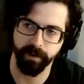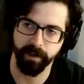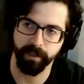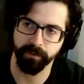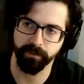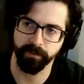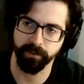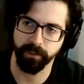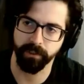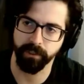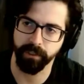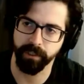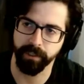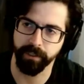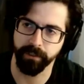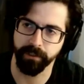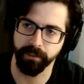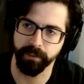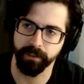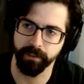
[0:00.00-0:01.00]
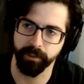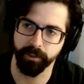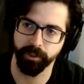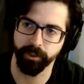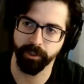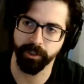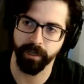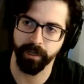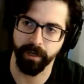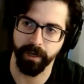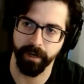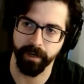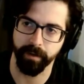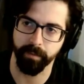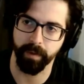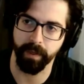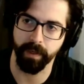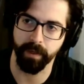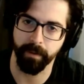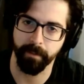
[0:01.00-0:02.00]
phosphorus scares the shit out
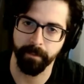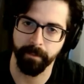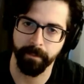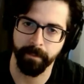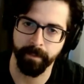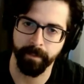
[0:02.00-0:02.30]
of me.